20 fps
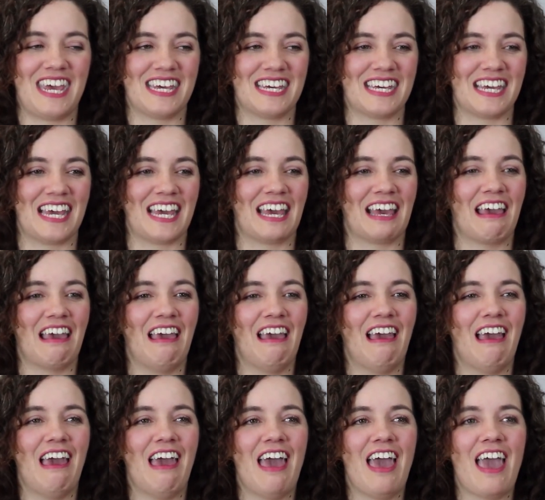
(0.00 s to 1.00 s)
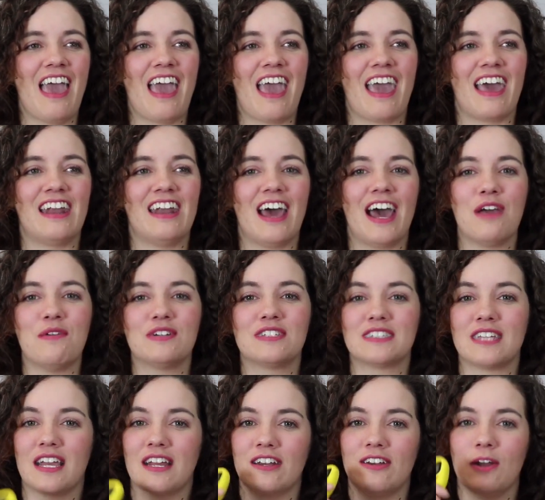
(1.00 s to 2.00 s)
taking. And I
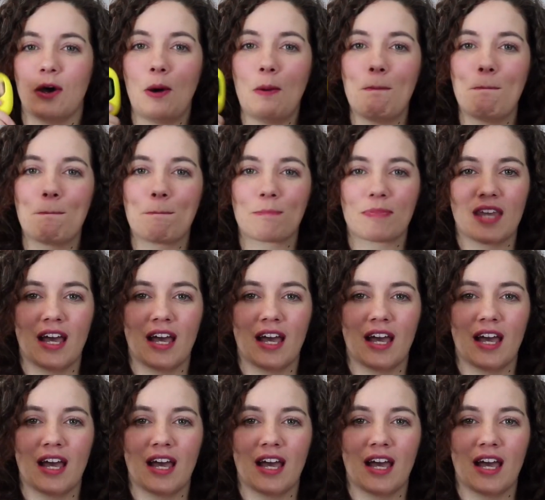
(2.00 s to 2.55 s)
was like, nope.